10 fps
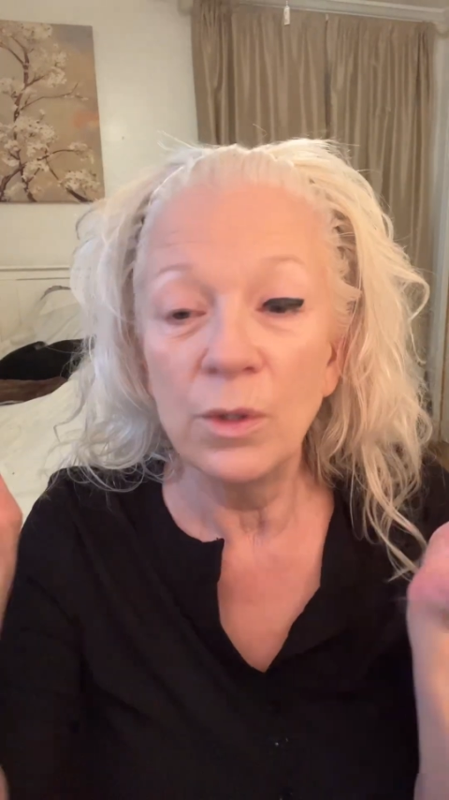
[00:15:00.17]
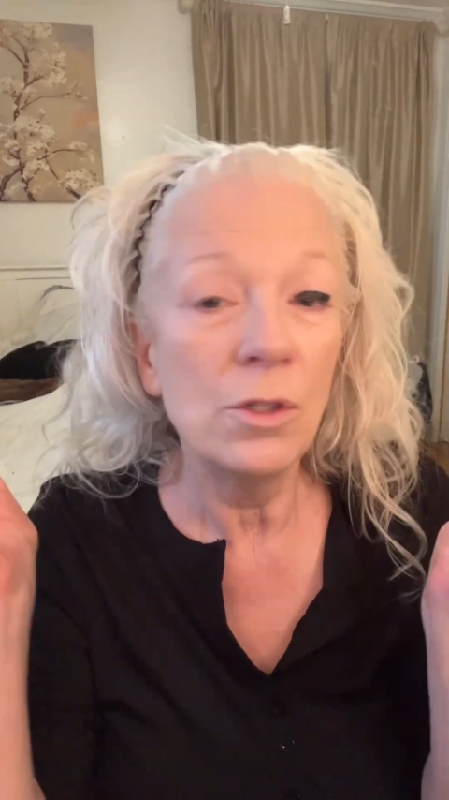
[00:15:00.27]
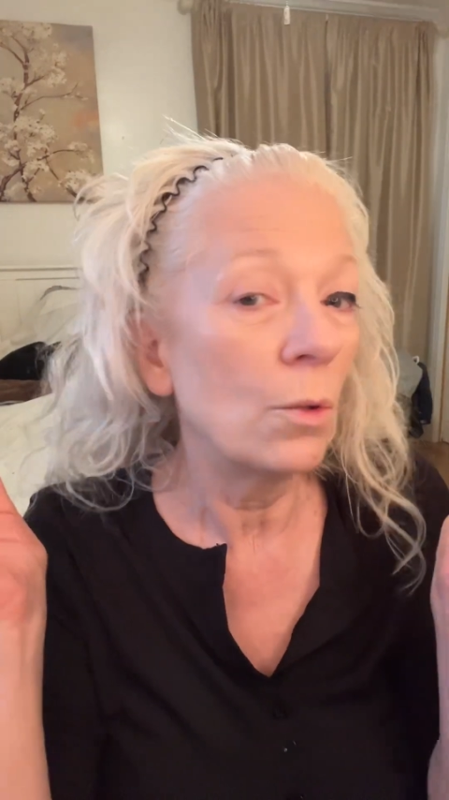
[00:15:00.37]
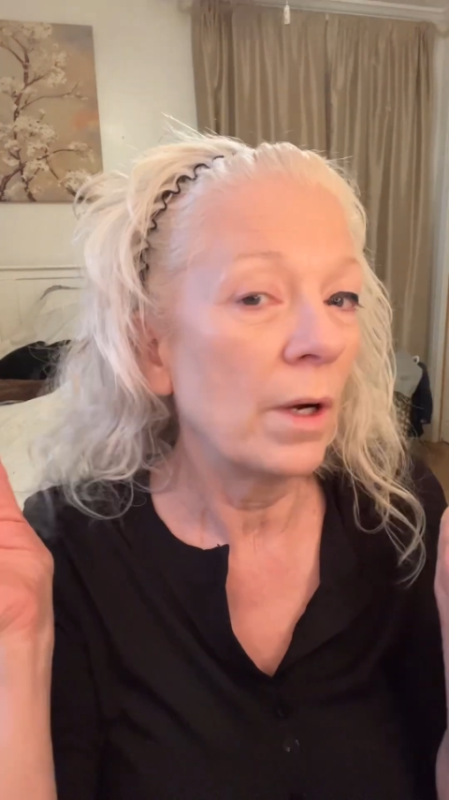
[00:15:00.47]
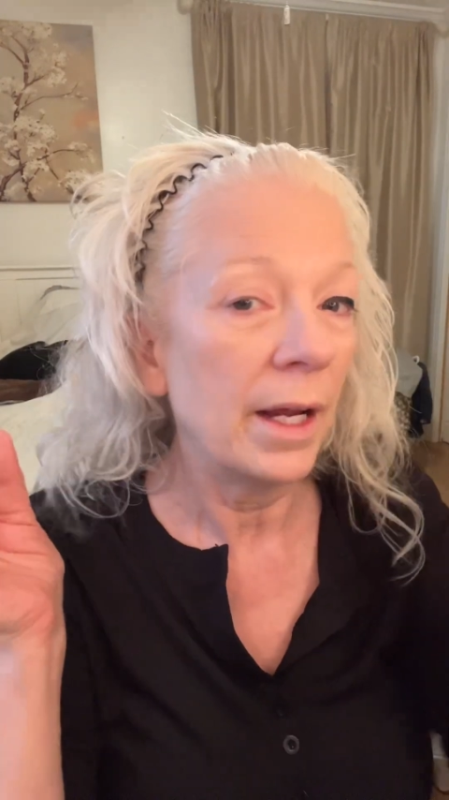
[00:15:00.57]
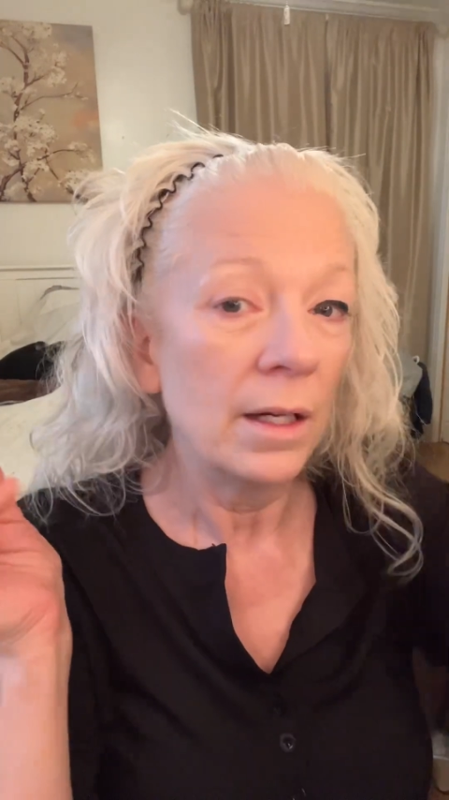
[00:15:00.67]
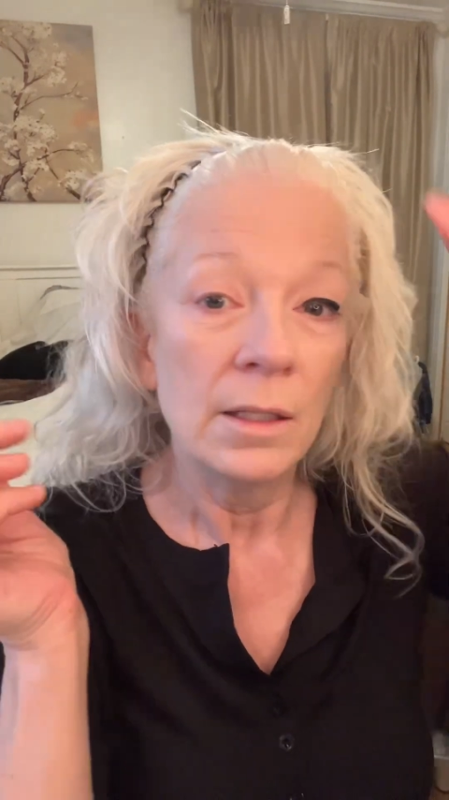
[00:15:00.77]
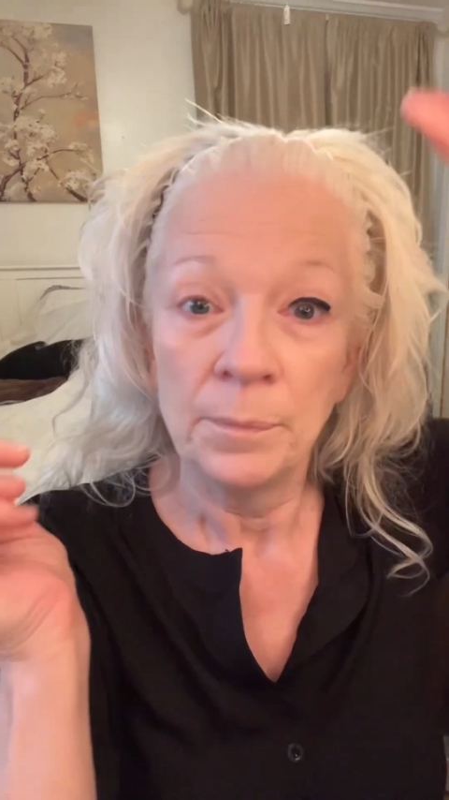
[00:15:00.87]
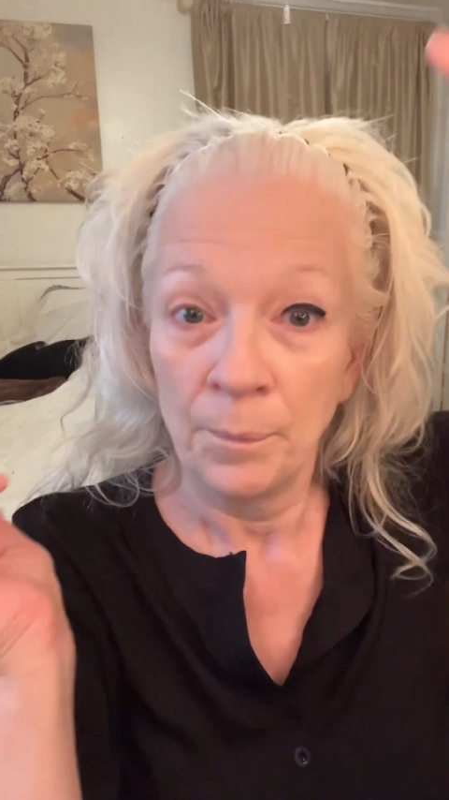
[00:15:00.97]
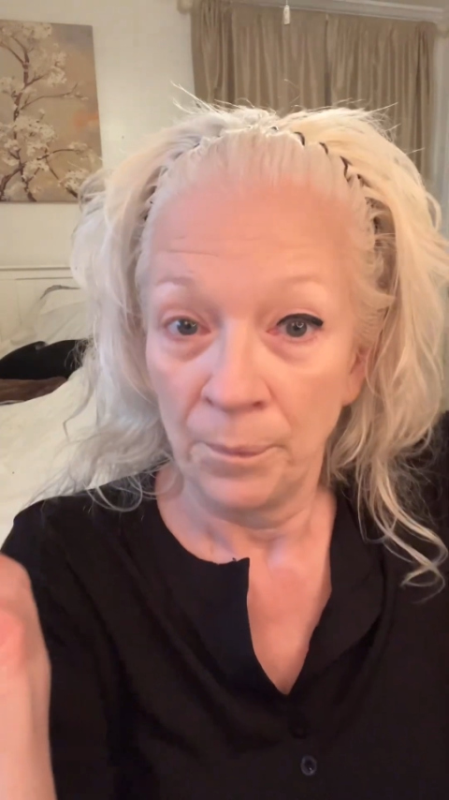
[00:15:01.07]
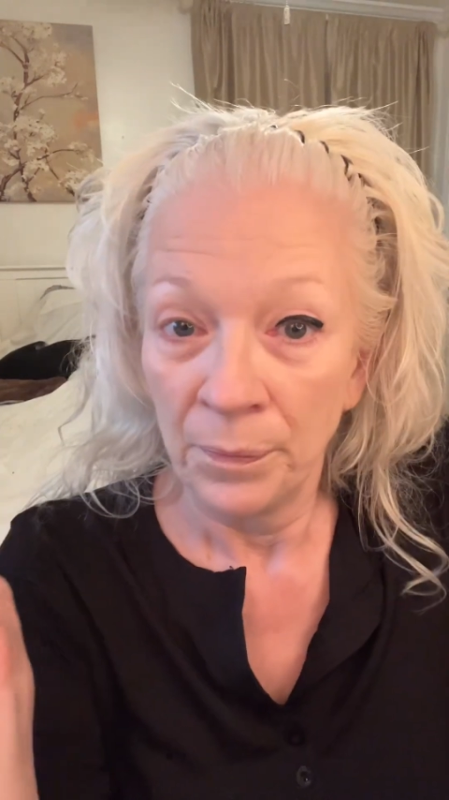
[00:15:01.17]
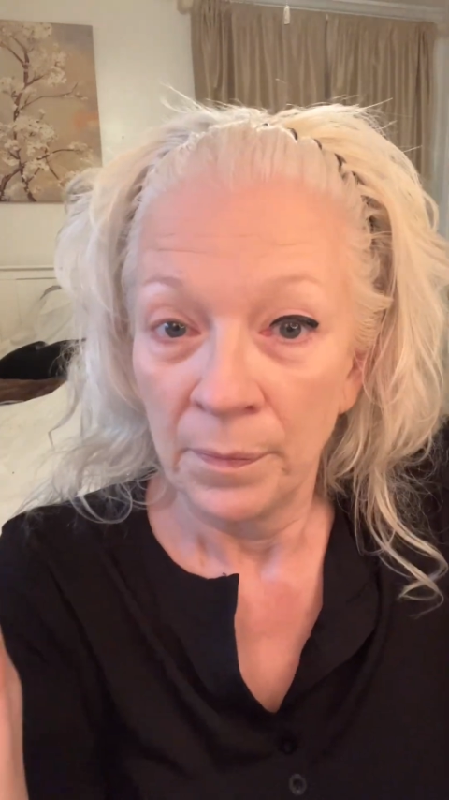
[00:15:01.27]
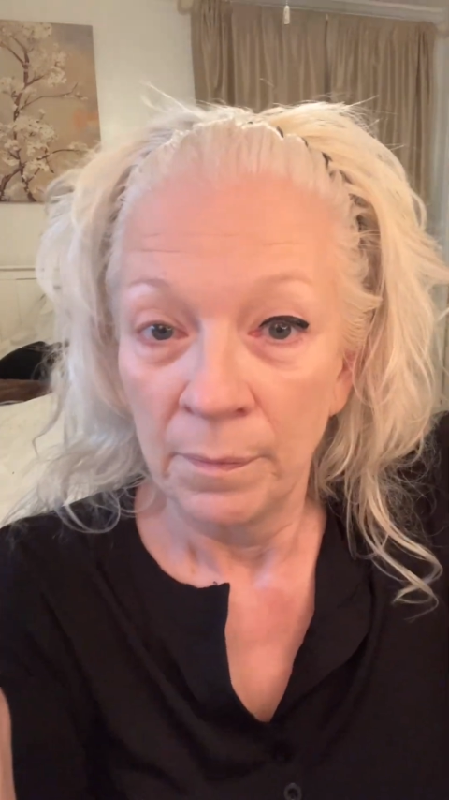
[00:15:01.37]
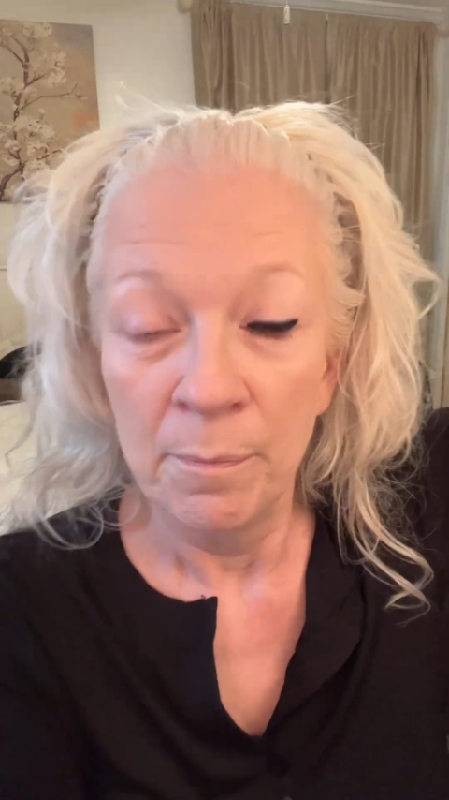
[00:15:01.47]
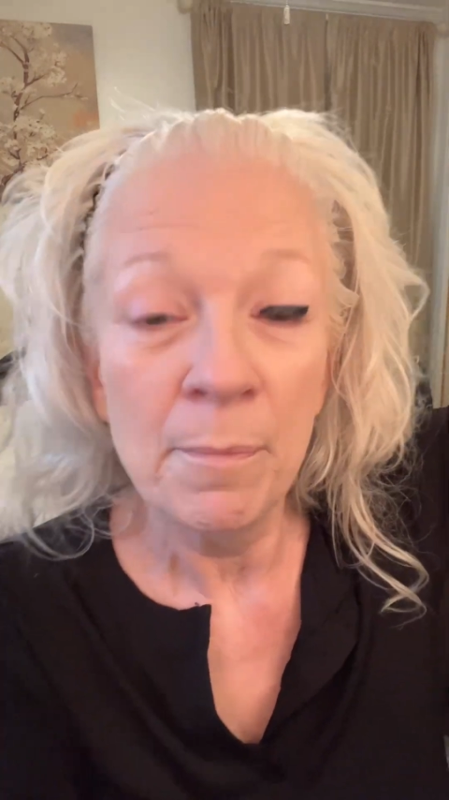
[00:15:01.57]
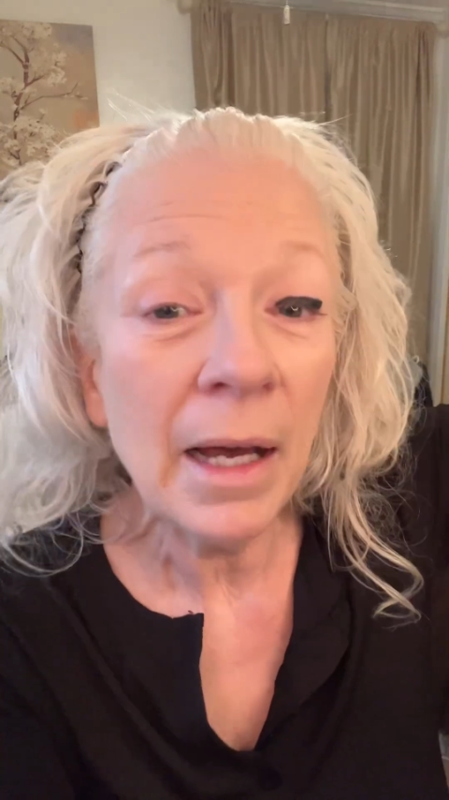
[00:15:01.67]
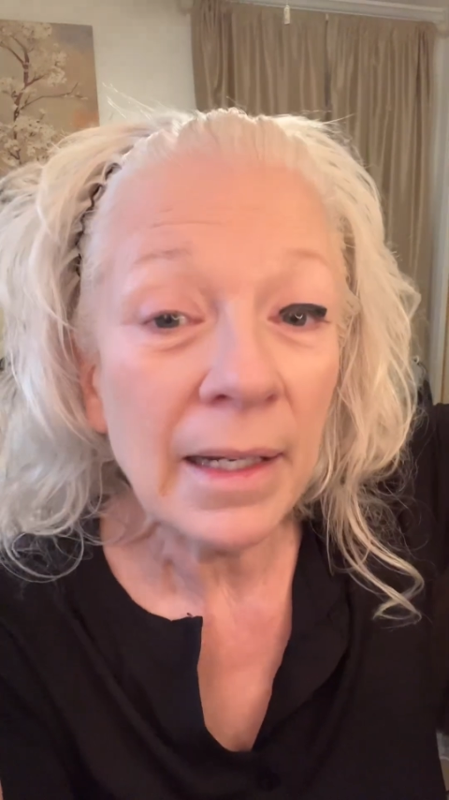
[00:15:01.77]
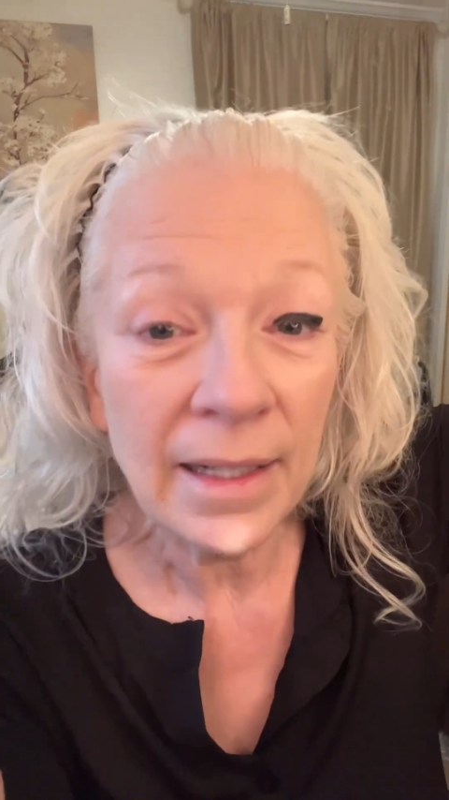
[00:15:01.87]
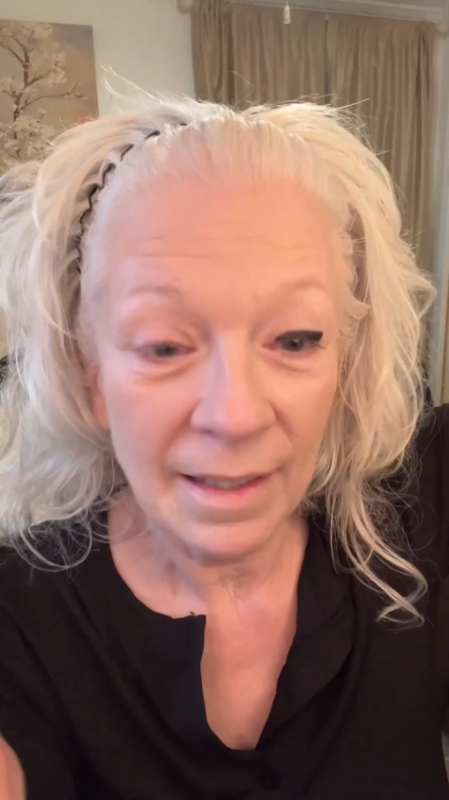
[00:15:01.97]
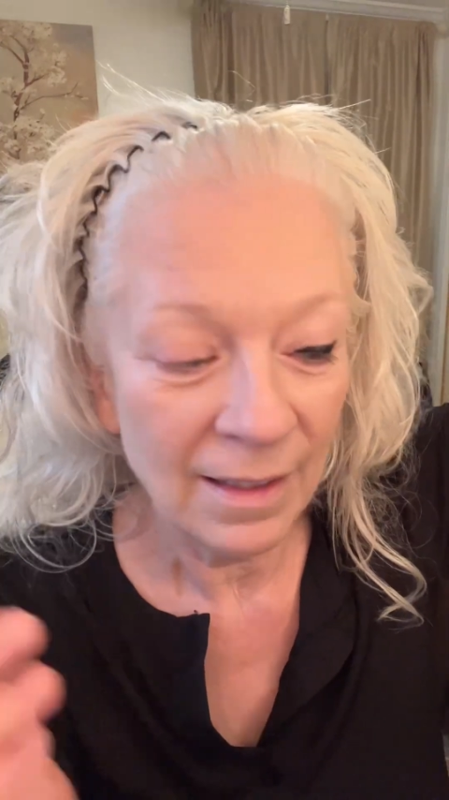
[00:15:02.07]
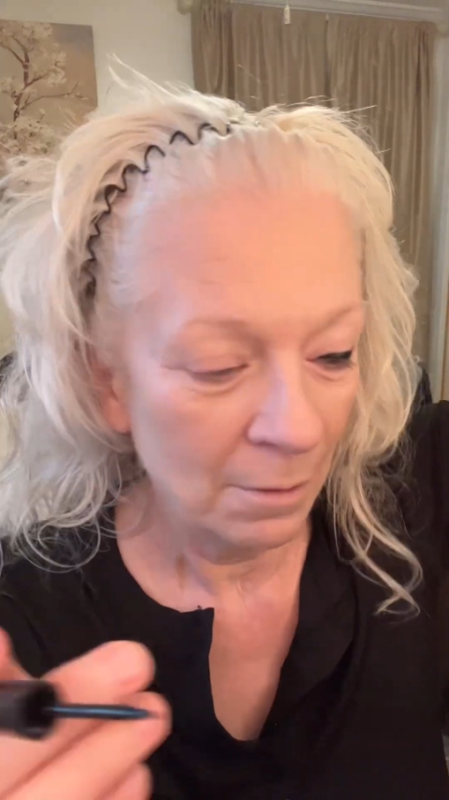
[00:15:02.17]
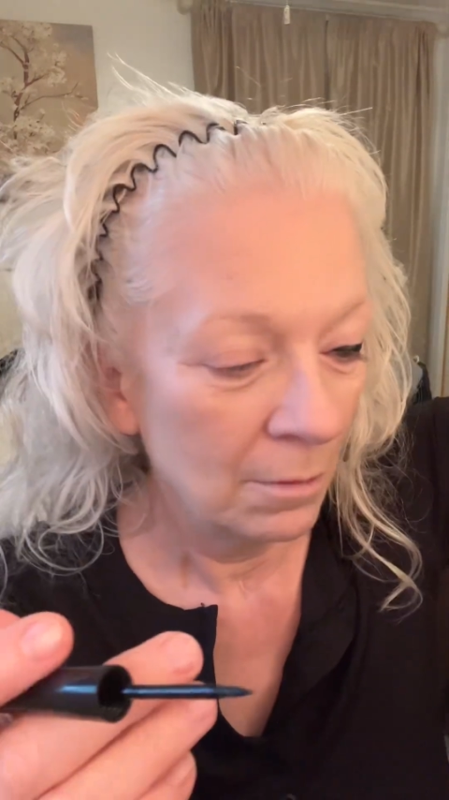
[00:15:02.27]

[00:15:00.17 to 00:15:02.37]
enjoy. Money